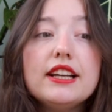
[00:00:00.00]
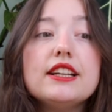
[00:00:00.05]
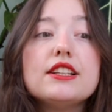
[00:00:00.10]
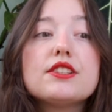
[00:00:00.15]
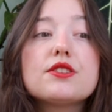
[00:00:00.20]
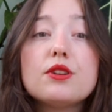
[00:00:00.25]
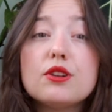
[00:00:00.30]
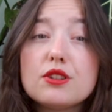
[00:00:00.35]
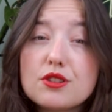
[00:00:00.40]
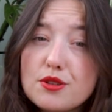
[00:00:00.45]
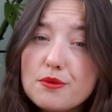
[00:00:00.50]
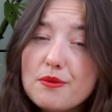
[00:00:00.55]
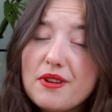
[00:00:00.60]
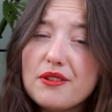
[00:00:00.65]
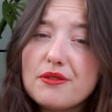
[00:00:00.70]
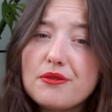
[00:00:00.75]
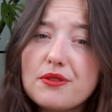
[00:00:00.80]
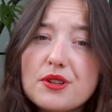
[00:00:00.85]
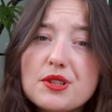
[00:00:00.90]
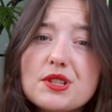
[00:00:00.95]
It's also my
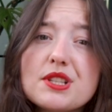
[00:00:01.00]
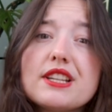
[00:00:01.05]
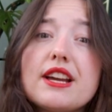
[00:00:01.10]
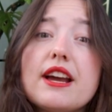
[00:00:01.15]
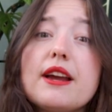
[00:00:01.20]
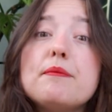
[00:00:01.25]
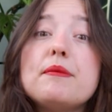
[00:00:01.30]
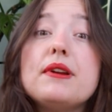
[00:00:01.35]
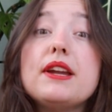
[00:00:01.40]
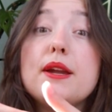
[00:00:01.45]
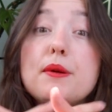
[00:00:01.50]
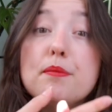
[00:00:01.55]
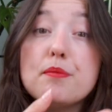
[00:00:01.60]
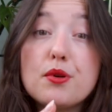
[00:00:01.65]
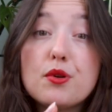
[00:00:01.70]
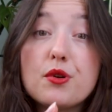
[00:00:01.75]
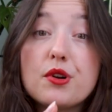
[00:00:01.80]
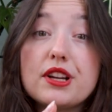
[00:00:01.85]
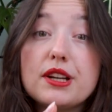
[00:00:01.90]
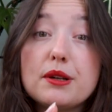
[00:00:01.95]
first time
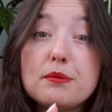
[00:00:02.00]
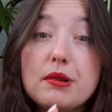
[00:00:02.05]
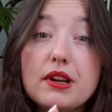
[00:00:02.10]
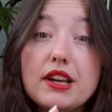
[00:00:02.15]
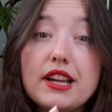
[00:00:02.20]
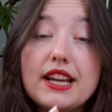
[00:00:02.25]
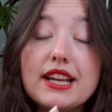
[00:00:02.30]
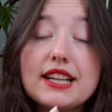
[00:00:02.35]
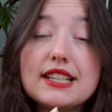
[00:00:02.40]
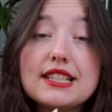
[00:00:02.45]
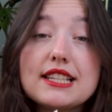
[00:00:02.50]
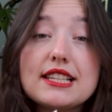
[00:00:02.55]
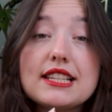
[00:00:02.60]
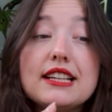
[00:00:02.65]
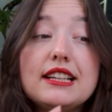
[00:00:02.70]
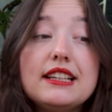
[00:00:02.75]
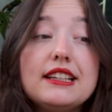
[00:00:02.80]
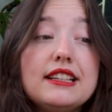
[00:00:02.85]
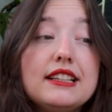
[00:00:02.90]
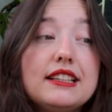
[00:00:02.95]
importing plants,
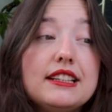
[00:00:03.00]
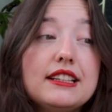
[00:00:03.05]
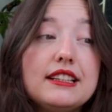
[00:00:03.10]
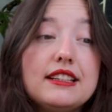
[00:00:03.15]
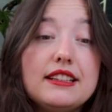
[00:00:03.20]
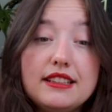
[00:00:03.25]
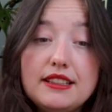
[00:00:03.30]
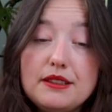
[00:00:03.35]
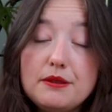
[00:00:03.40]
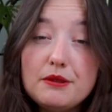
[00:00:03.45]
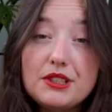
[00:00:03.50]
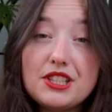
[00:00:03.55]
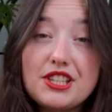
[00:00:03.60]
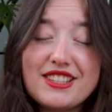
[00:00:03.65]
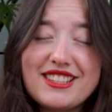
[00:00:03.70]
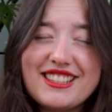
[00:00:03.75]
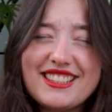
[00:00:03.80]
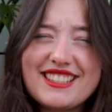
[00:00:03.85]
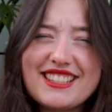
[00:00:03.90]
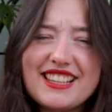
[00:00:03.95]
which
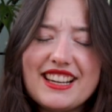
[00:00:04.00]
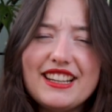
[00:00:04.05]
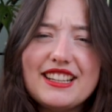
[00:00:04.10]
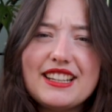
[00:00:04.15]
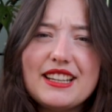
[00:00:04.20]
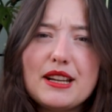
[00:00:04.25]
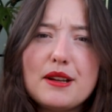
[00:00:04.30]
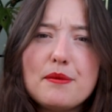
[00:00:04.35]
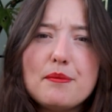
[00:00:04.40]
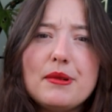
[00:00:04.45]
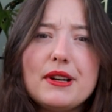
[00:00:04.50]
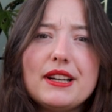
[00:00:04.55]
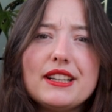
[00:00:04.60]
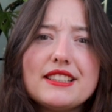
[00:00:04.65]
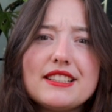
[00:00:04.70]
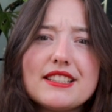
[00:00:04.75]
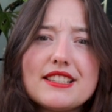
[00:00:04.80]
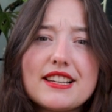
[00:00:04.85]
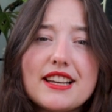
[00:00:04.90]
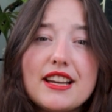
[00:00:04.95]
is exciting, but
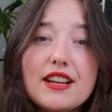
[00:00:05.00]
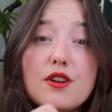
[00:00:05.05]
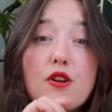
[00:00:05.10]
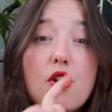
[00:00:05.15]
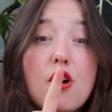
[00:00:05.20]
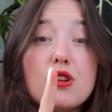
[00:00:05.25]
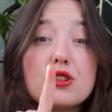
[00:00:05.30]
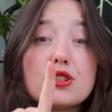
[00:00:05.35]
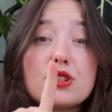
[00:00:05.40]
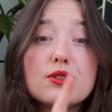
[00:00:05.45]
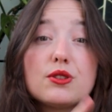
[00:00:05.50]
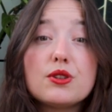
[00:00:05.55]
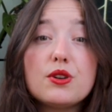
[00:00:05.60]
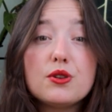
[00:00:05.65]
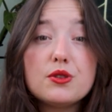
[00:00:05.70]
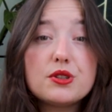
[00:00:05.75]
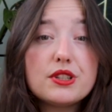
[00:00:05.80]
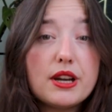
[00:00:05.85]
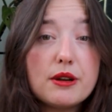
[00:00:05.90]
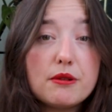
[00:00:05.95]
this can also
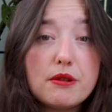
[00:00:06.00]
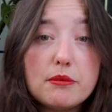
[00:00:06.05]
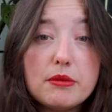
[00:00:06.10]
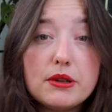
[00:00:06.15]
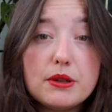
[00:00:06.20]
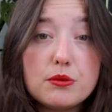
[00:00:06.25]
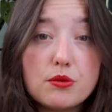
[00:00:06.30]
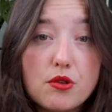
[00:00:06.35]
go terribly